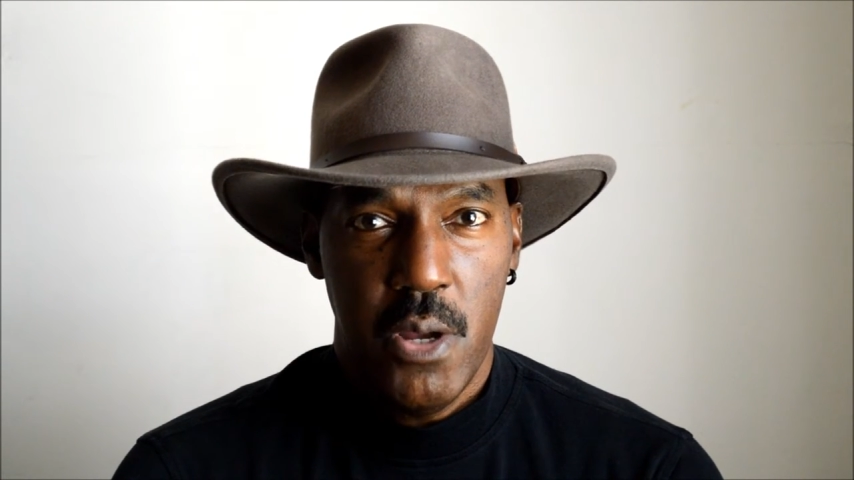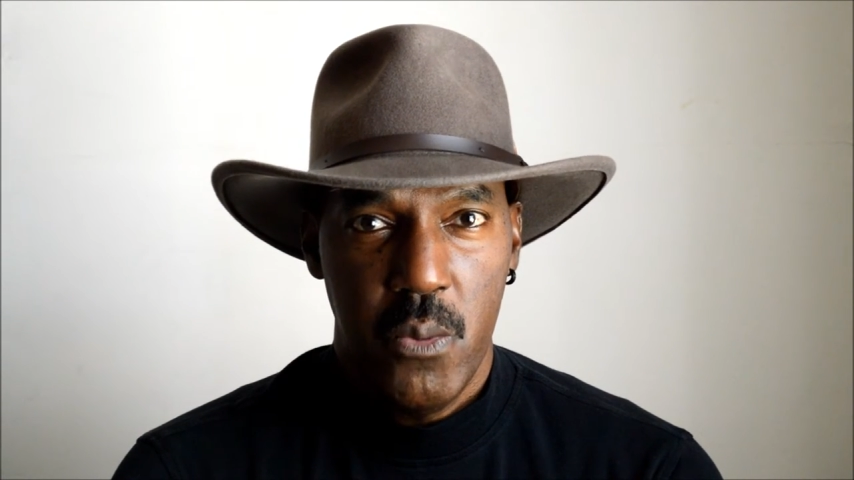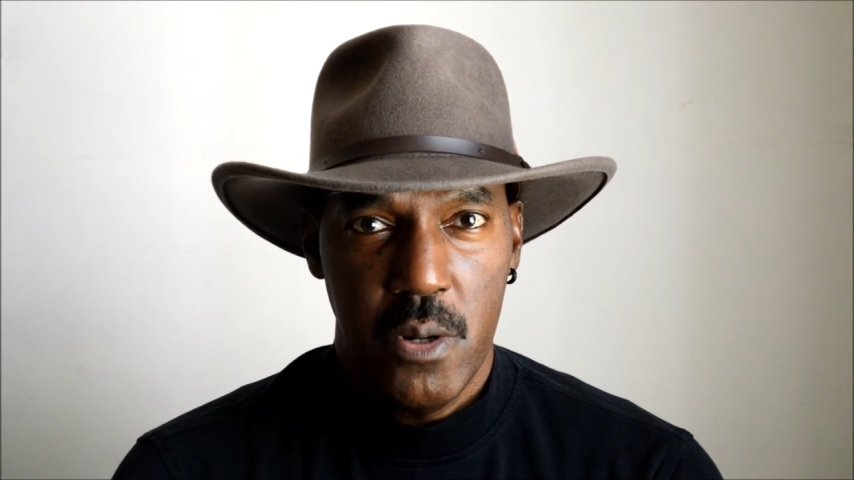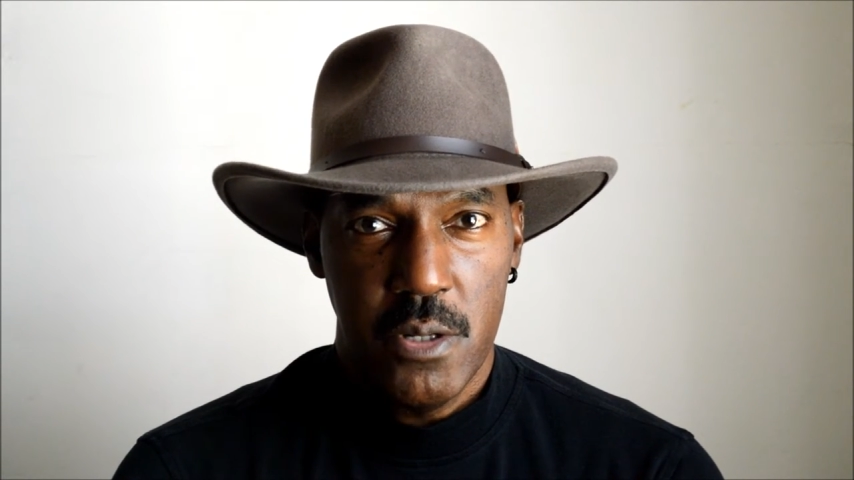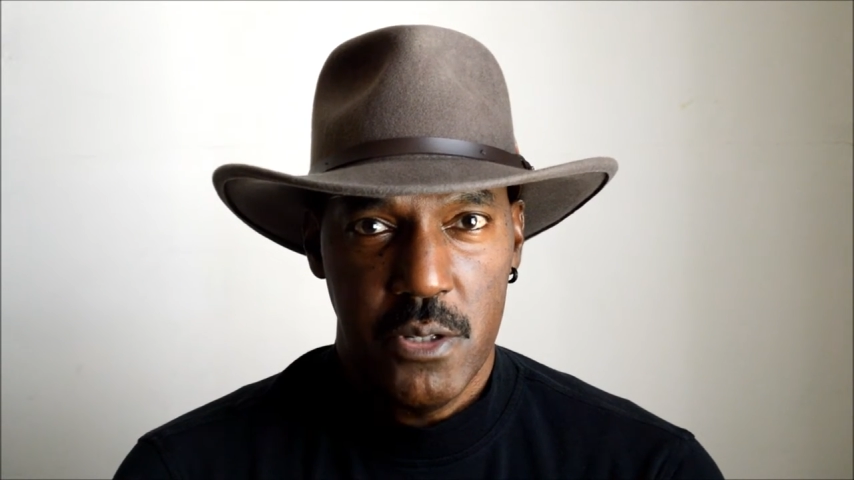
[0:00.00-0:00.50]

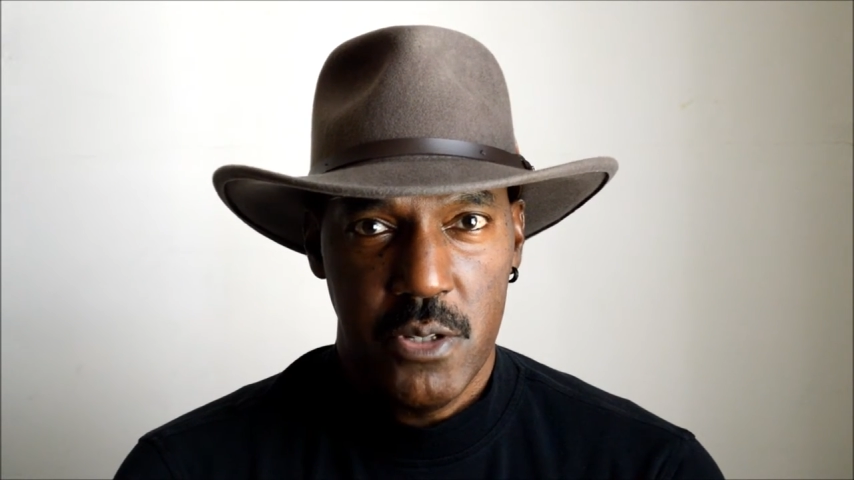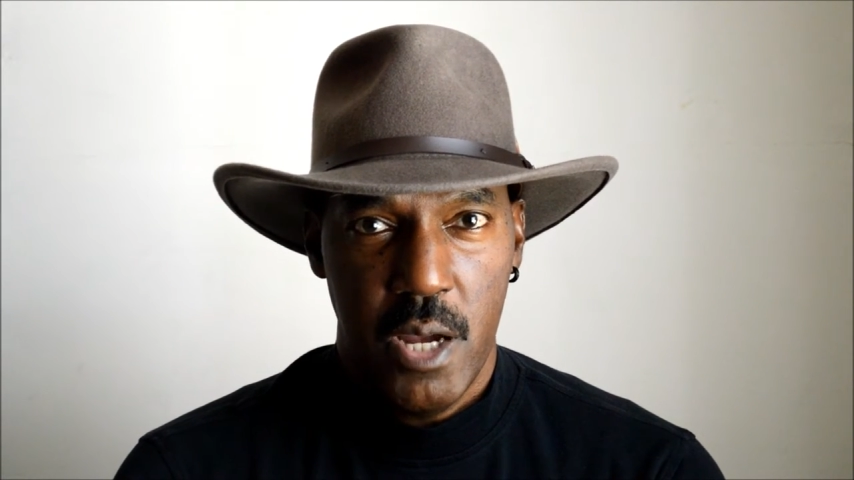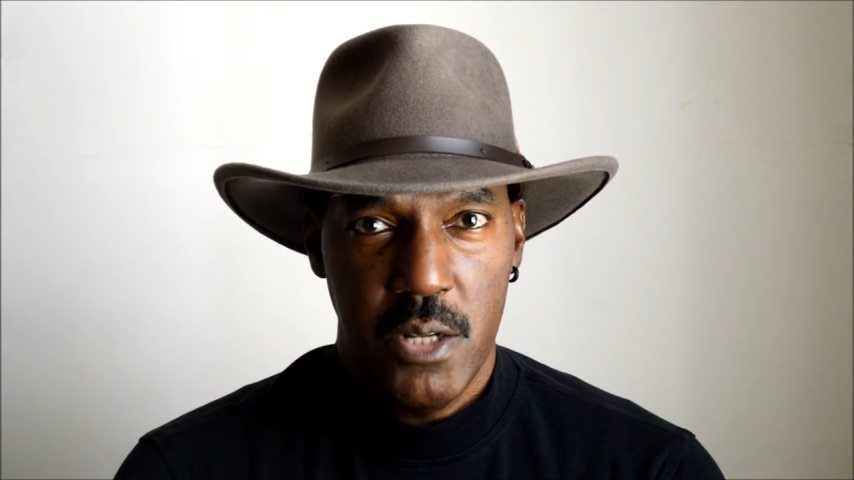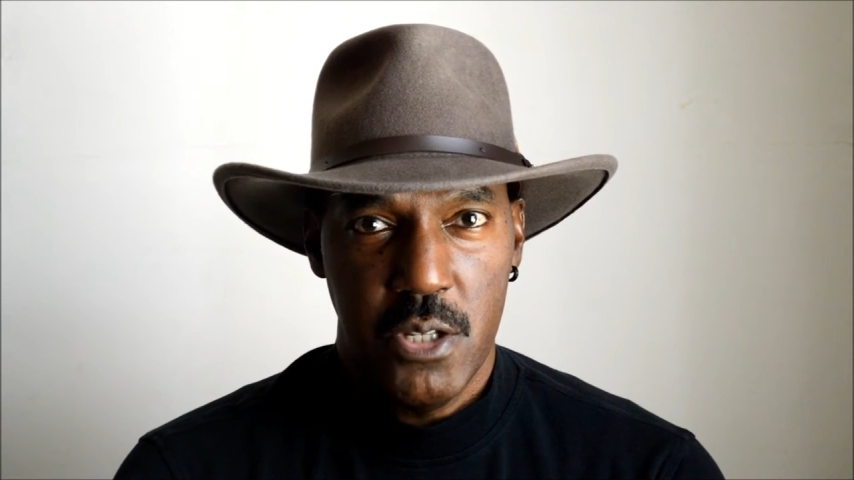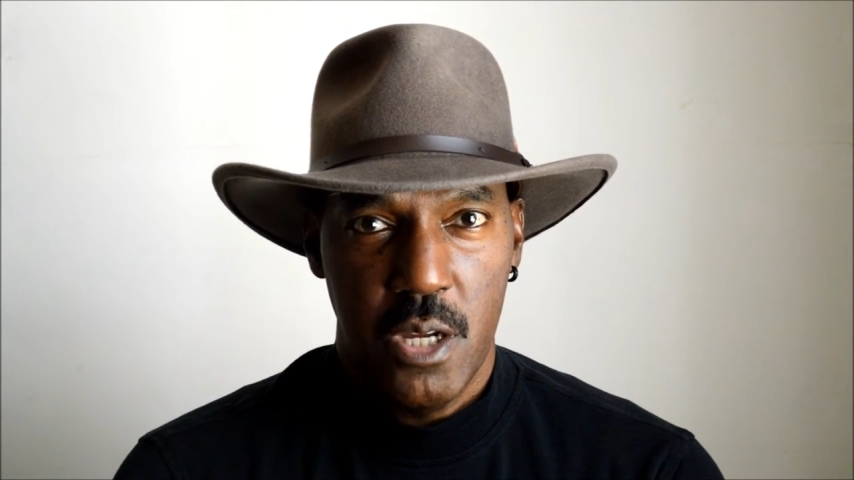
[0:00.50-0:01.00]
weren't
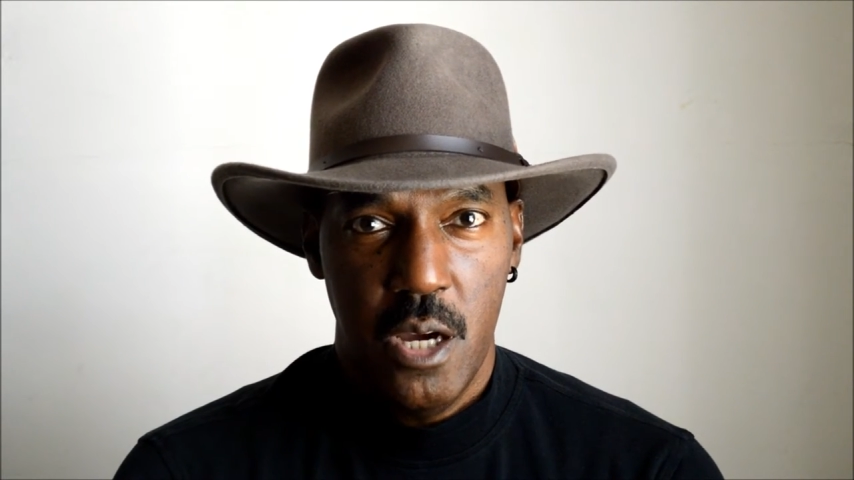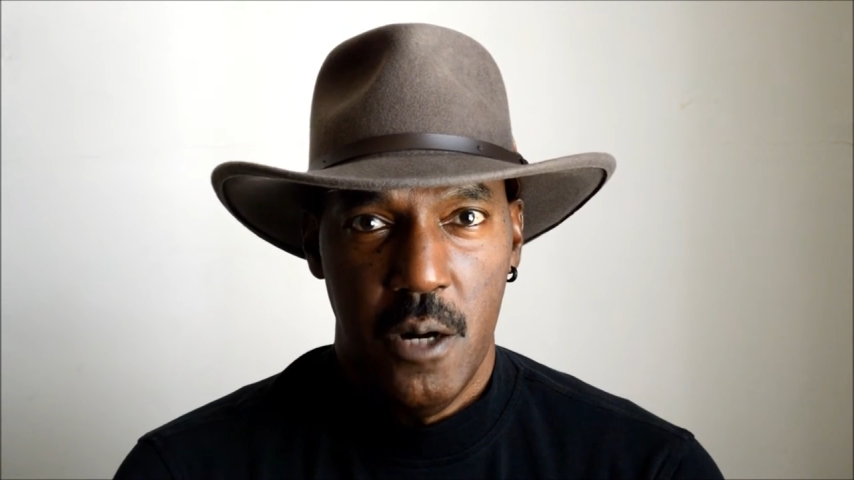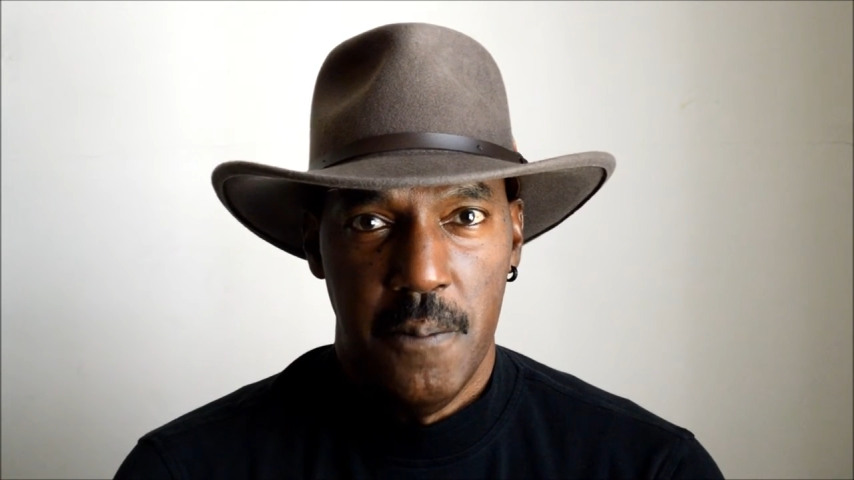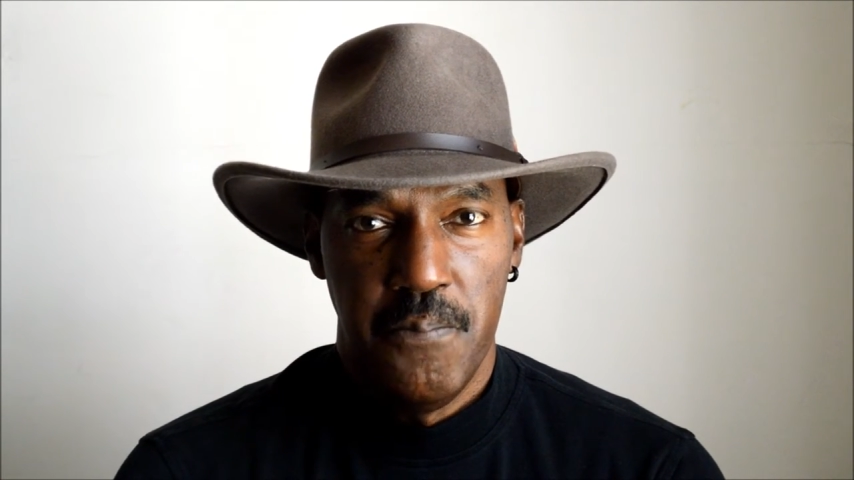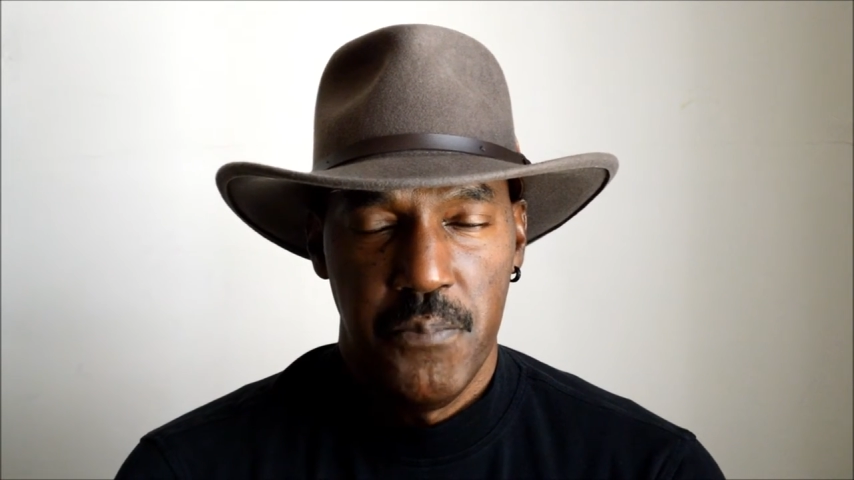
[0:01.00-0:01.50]
designed to go.